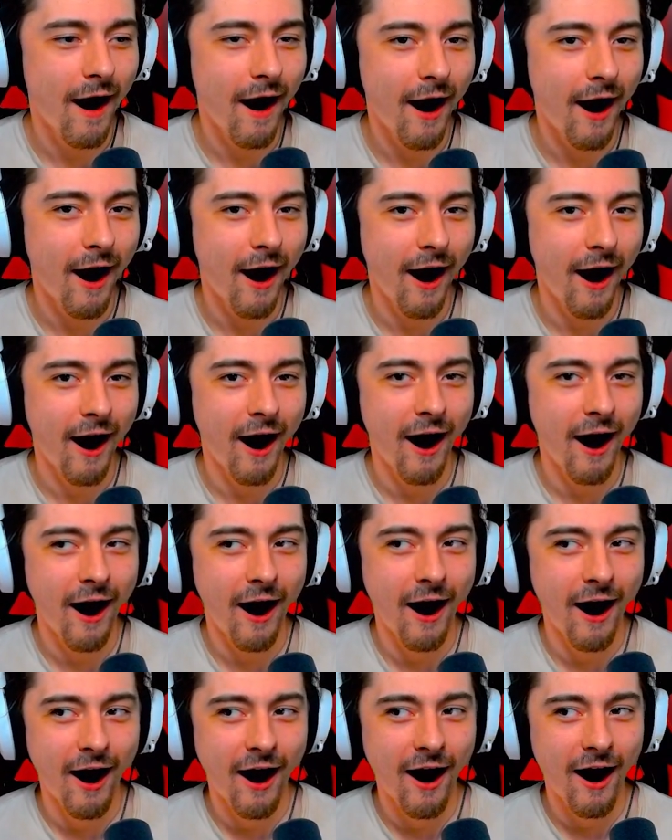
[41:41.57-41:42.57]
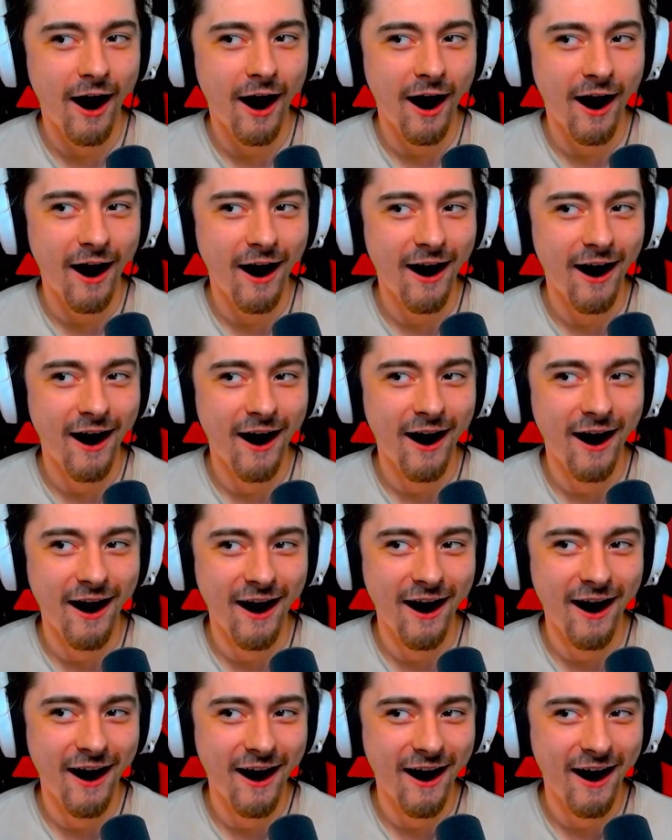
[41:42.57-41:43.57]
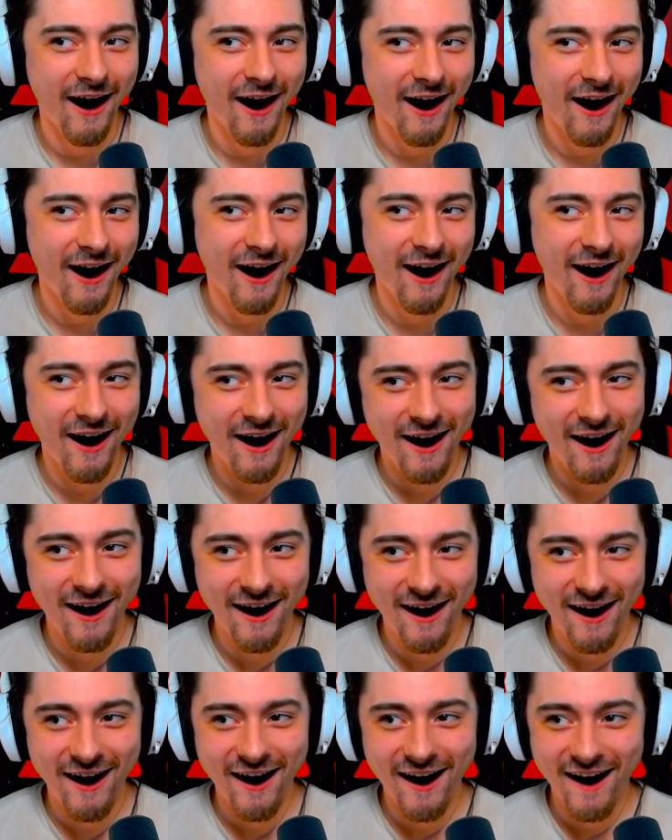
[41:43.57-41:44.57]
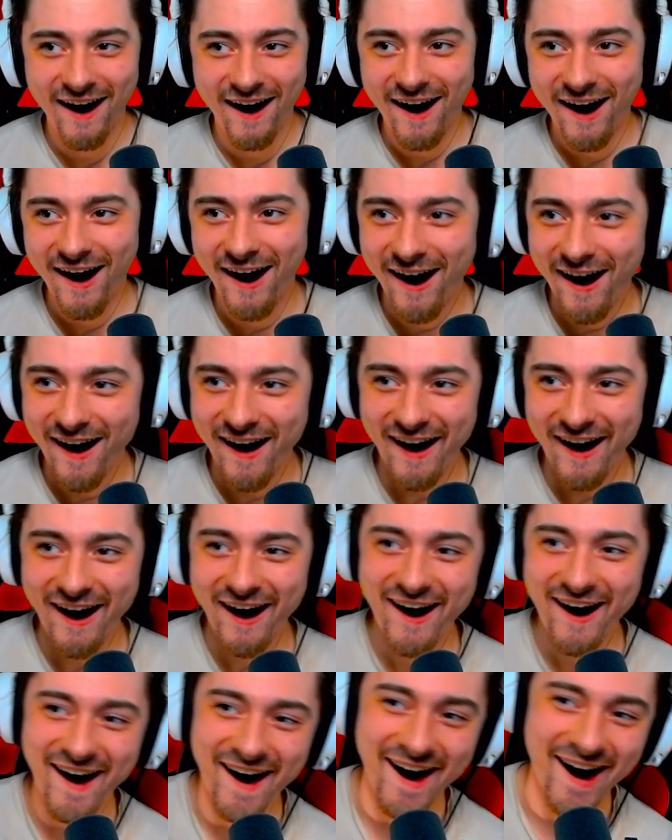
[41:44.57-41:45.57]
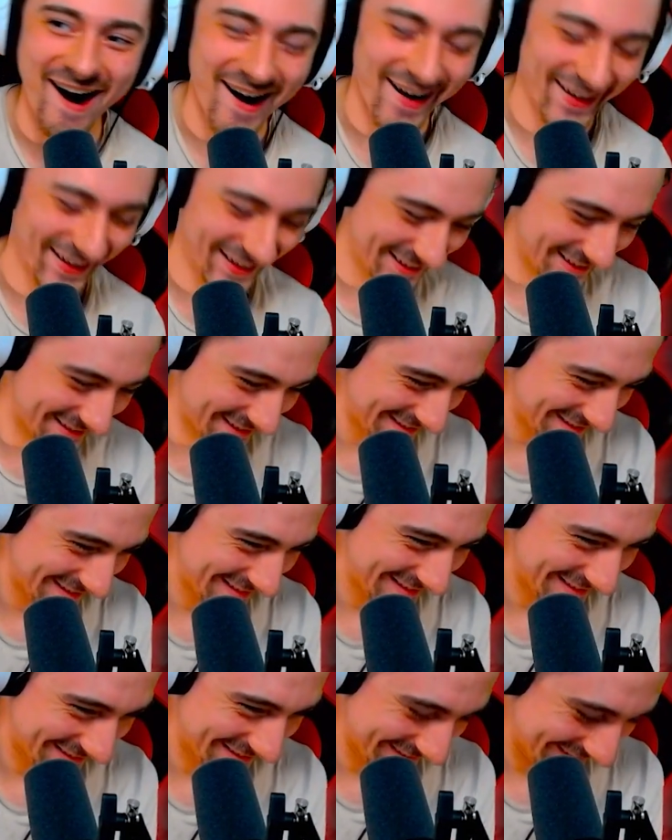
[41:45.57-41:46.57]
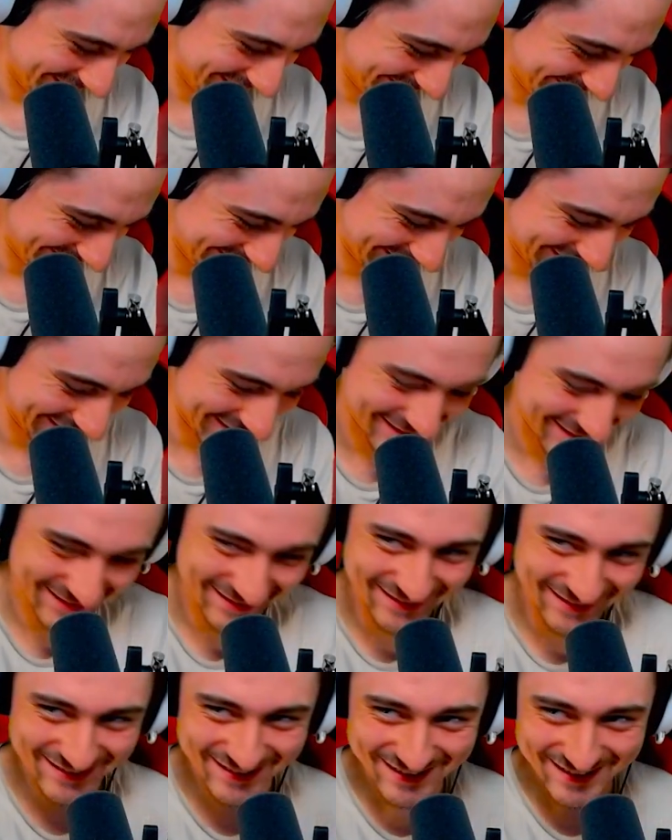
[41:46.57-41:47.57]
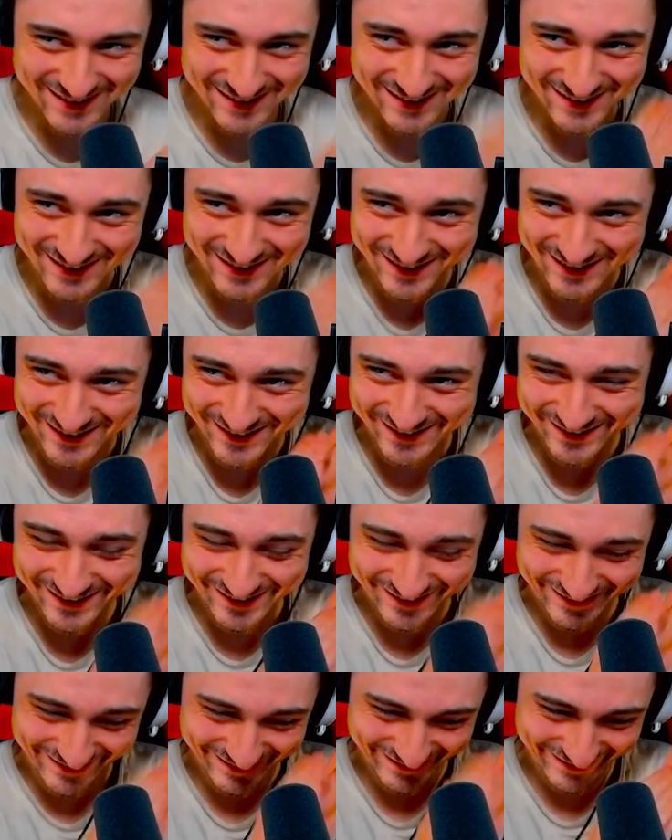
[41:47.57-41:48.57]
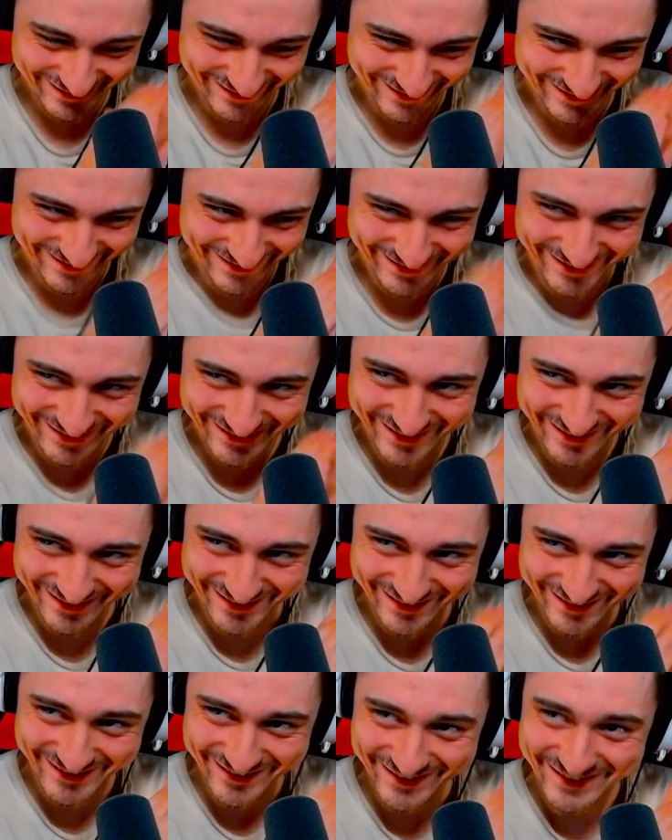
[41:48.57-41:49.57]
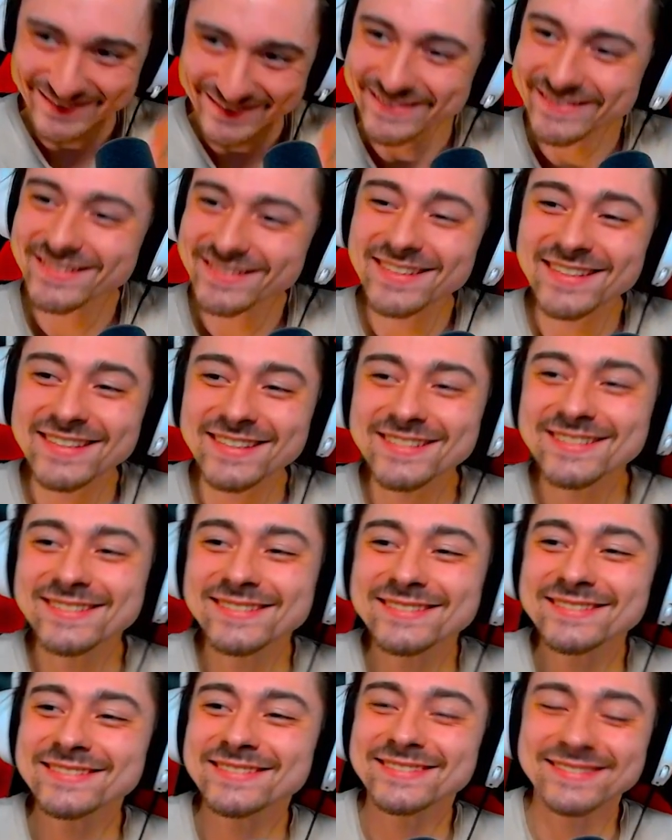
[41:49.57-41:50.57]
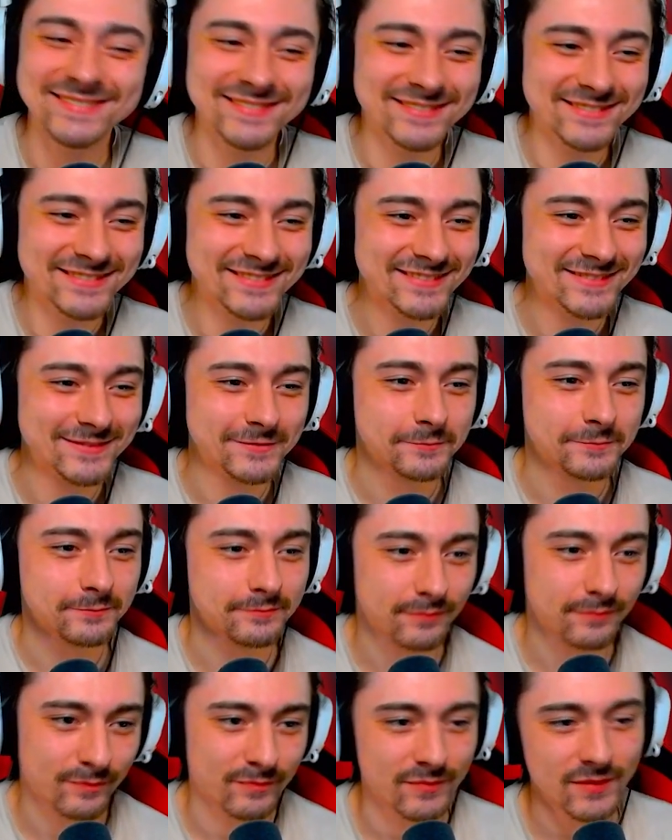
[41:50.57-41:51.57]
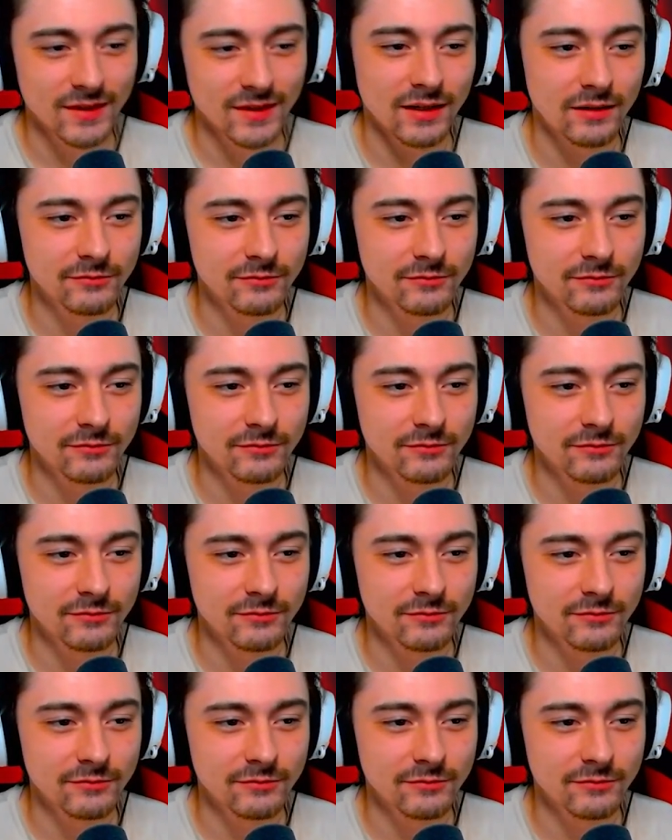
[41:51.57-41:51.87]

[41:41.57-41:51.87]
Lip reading: know that whatever it is can like manipulate and use electronics. So, like, I do think the spirit box would be a good option.